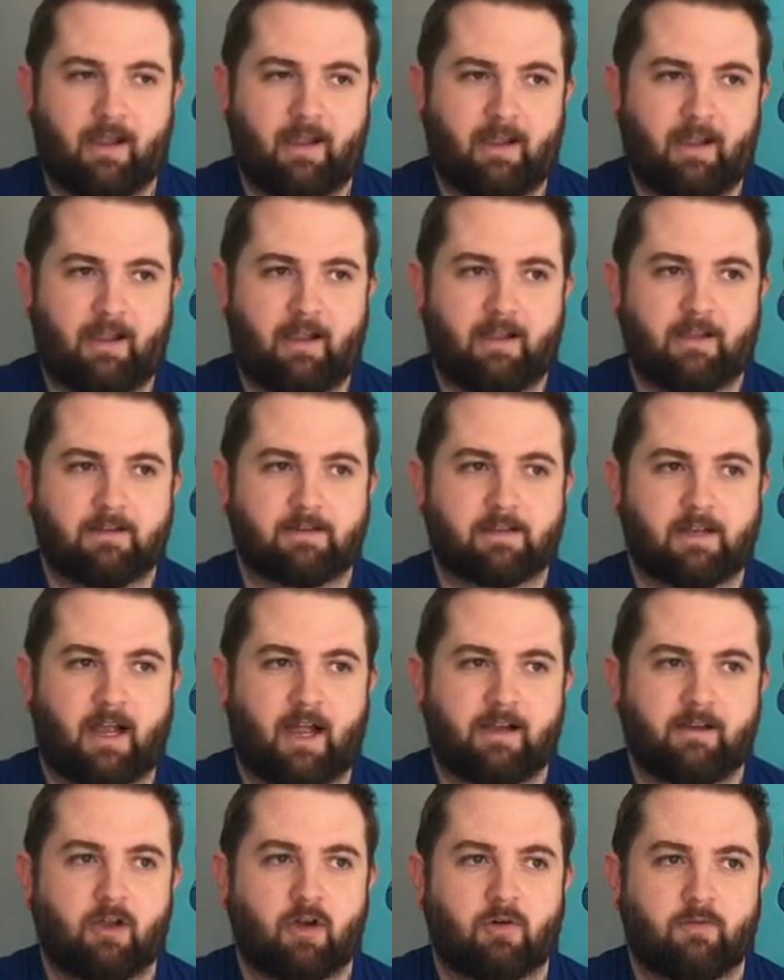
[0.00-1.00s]
And
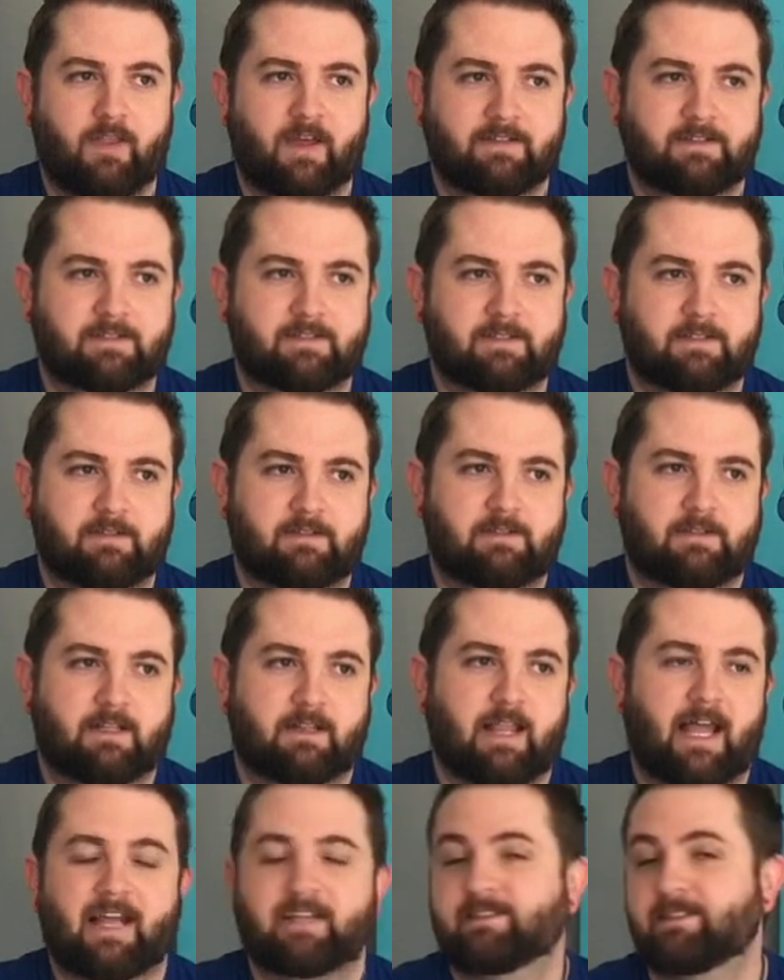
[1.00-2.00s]
I know that's the
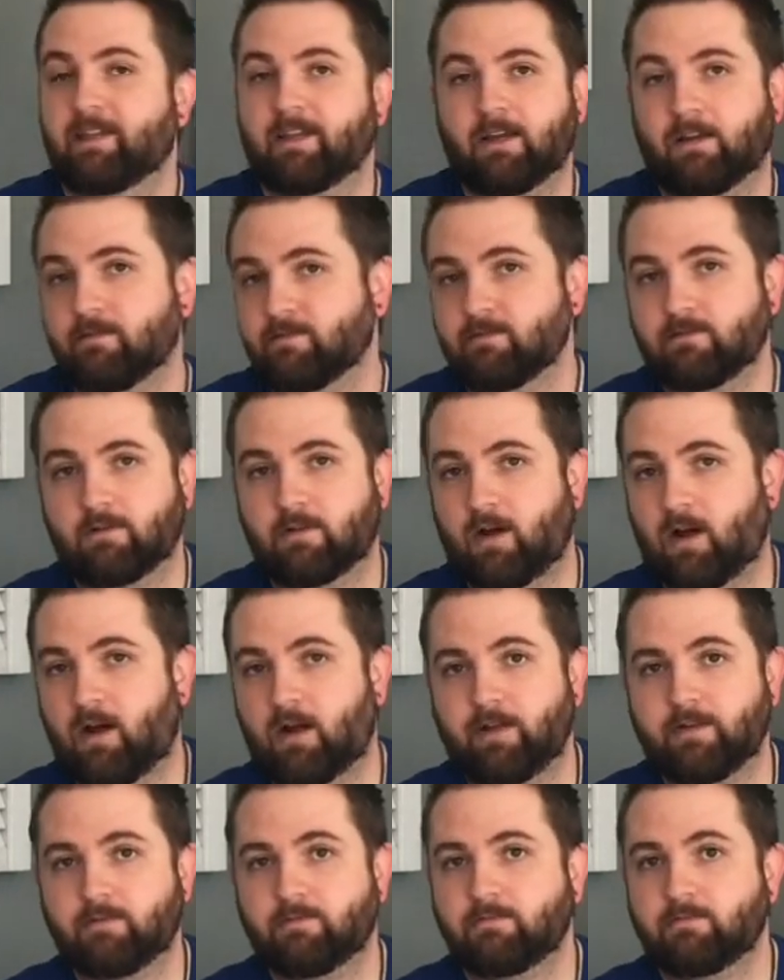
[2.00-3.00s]
last thing
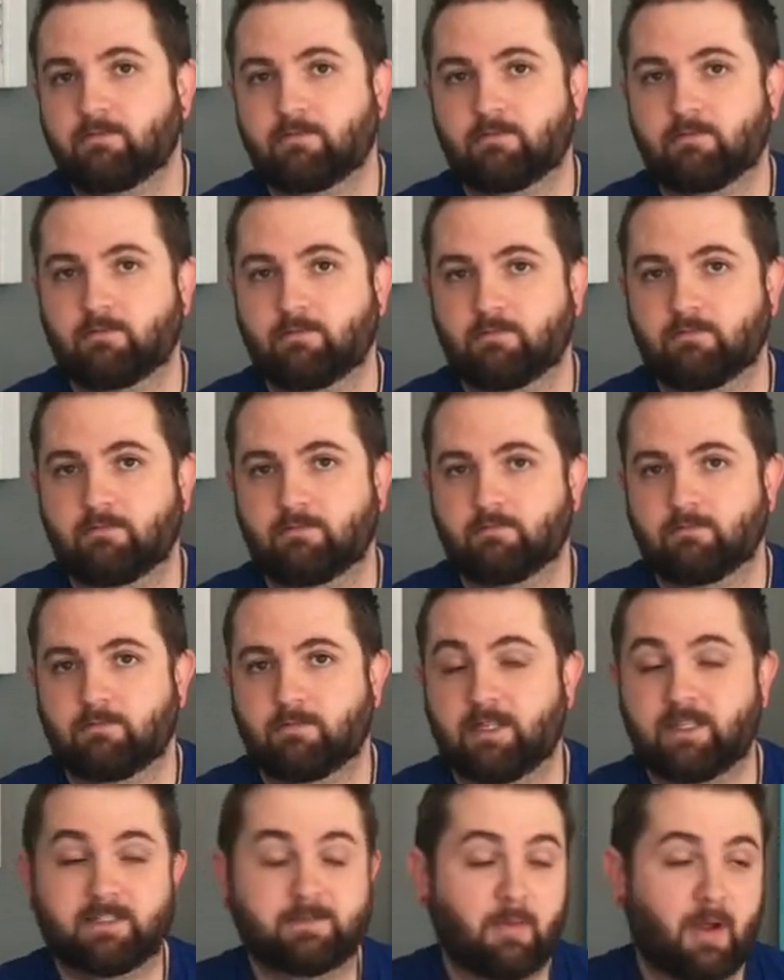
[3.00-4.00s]
on
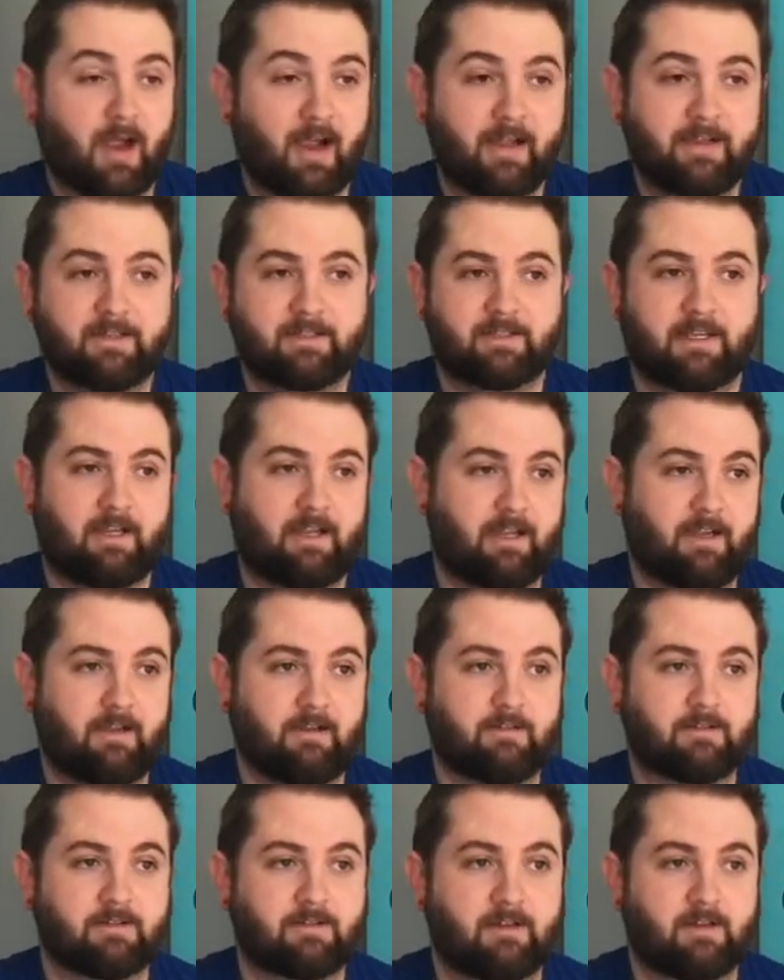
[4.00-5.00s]
his mind and
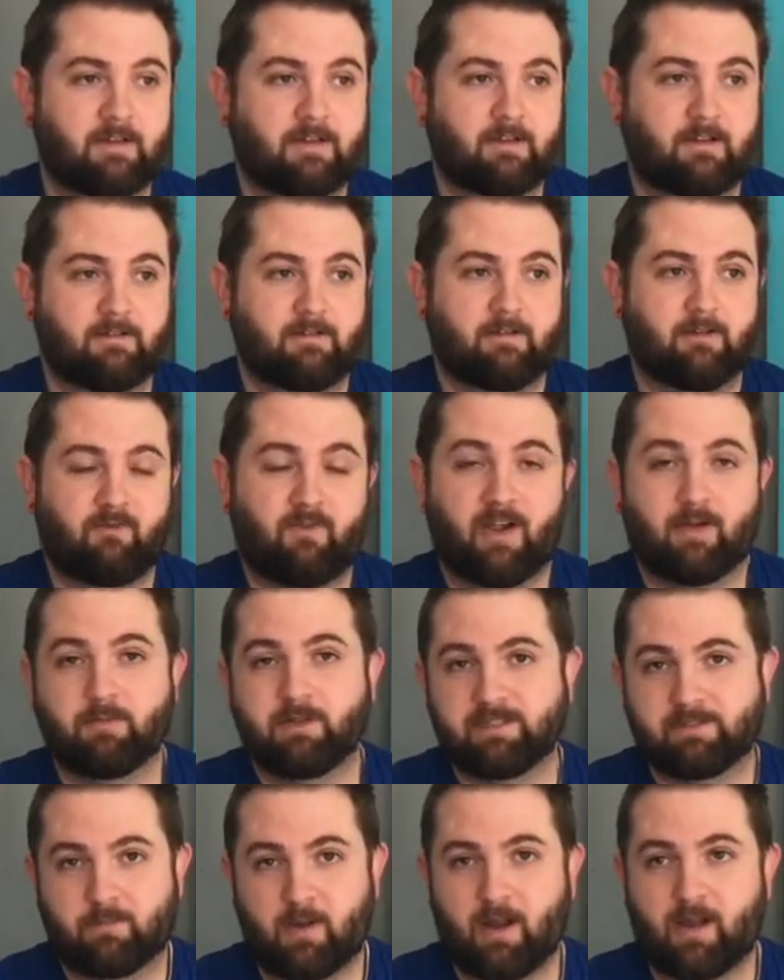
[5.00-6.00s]
their
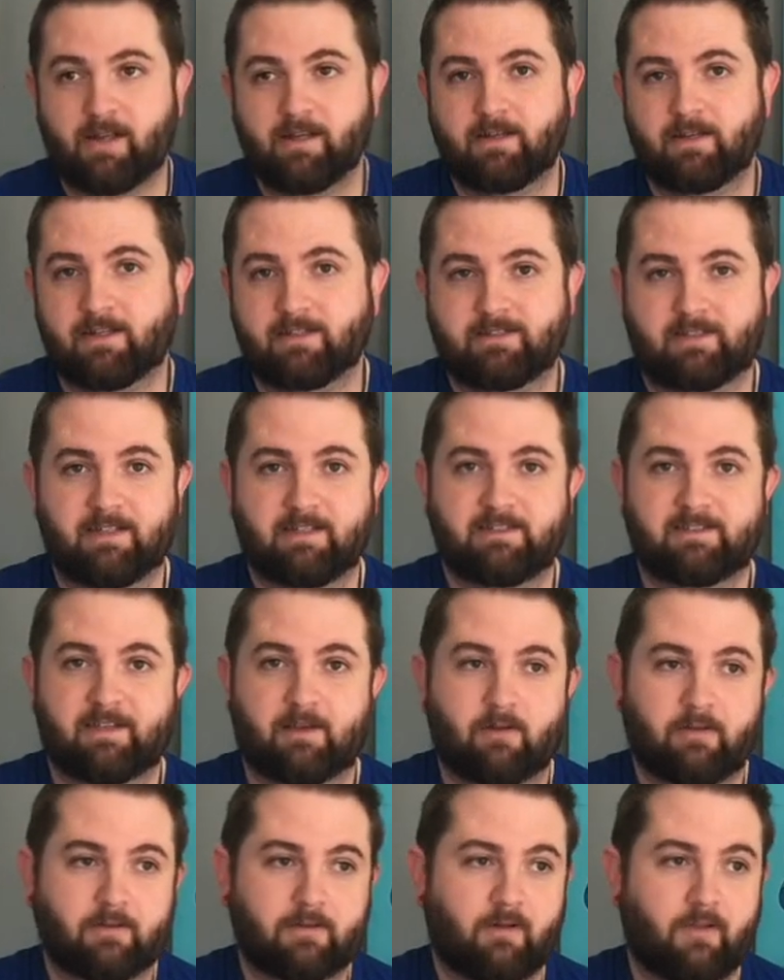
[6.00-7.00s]
family's mind as they
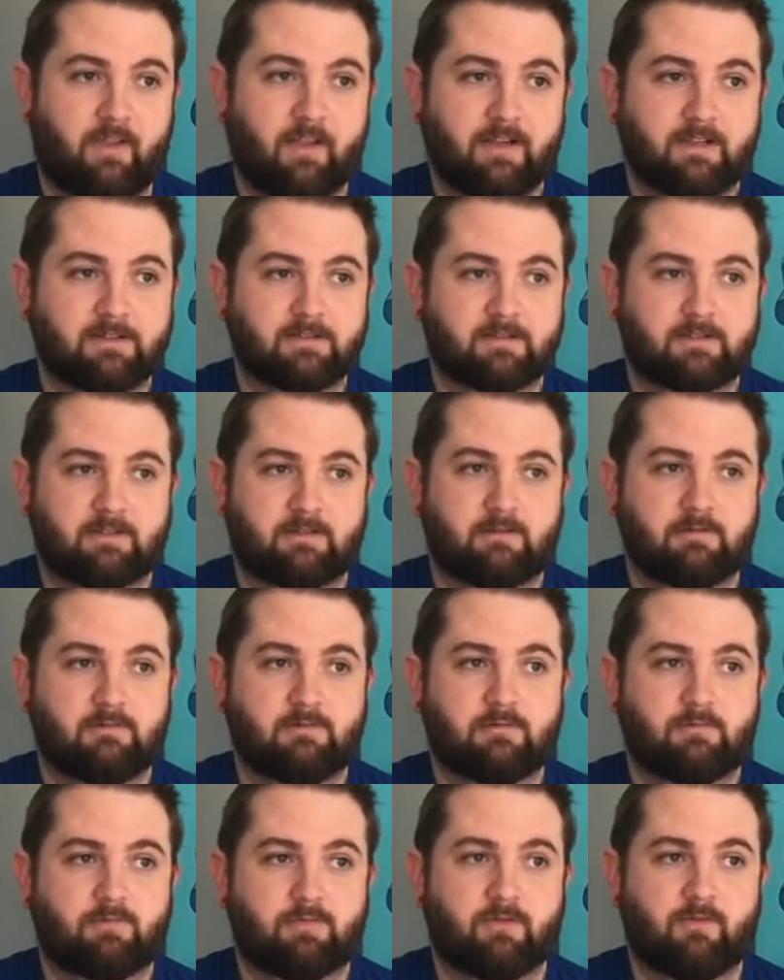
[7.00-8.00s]
sell their things
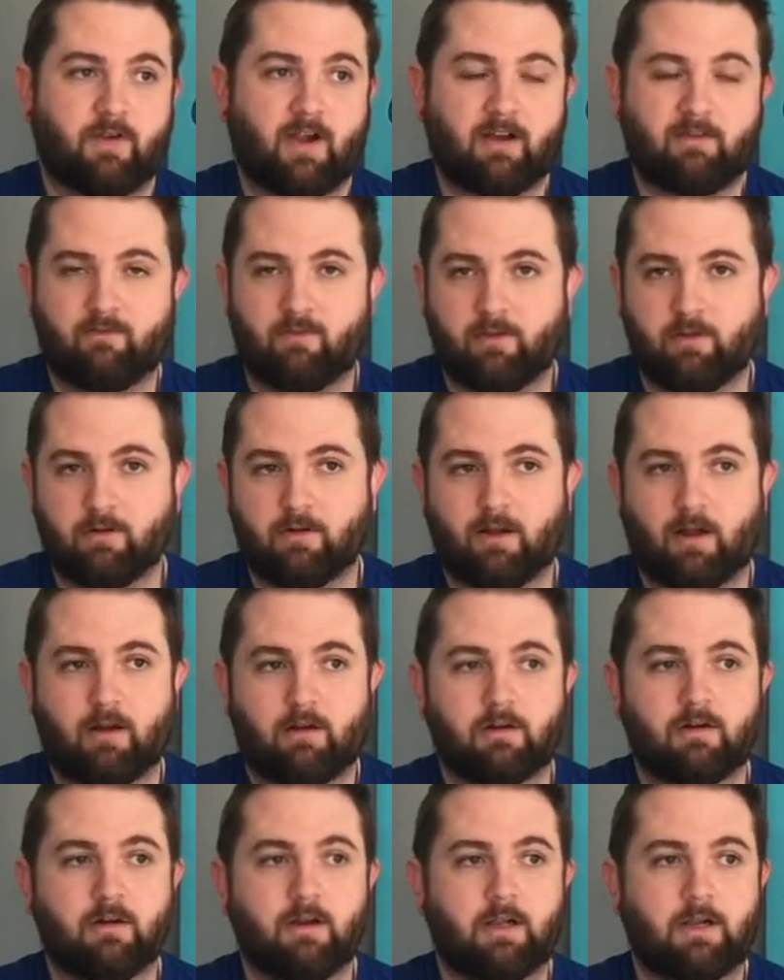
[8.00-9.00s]
to provide for their
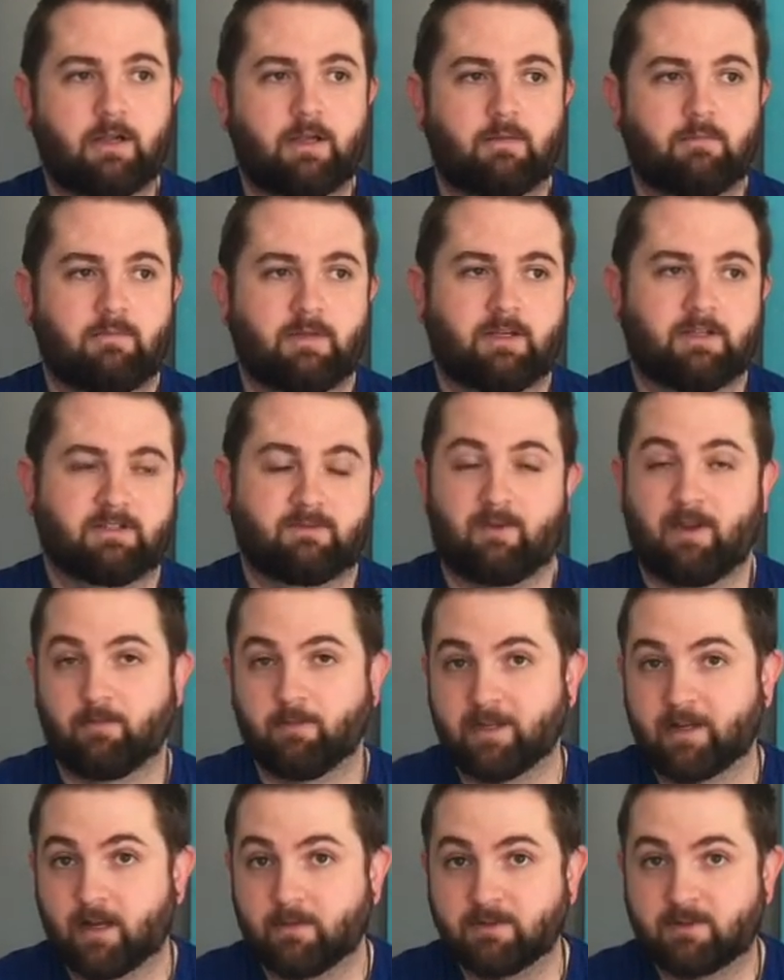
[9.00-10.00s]
daughter, because
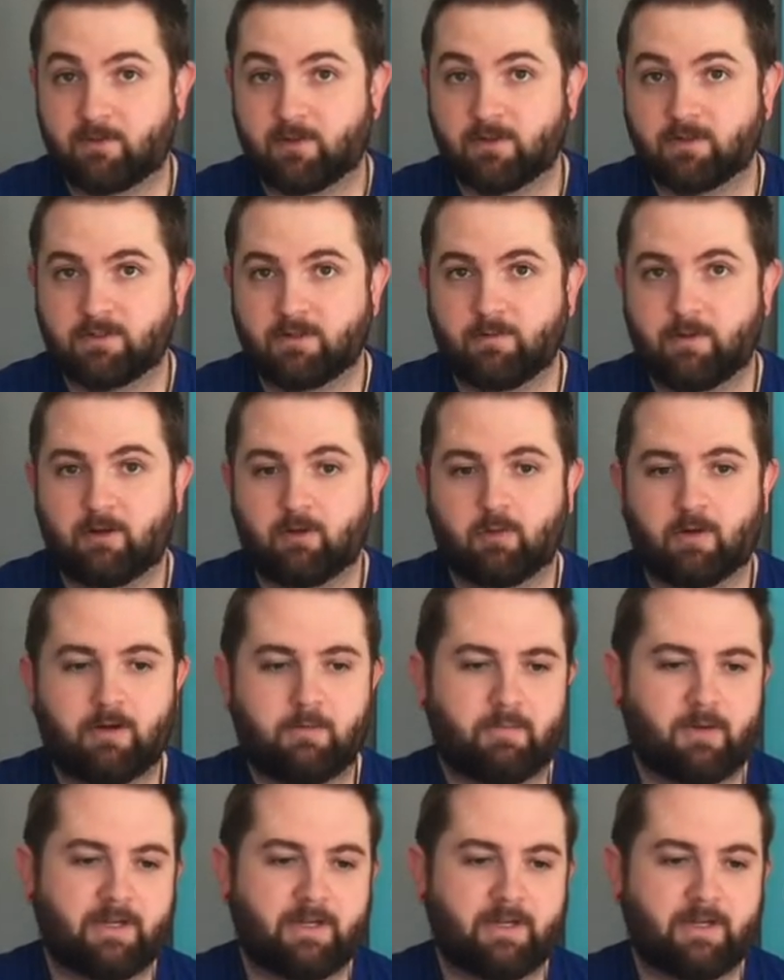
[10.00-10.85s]
family comes first no matter what.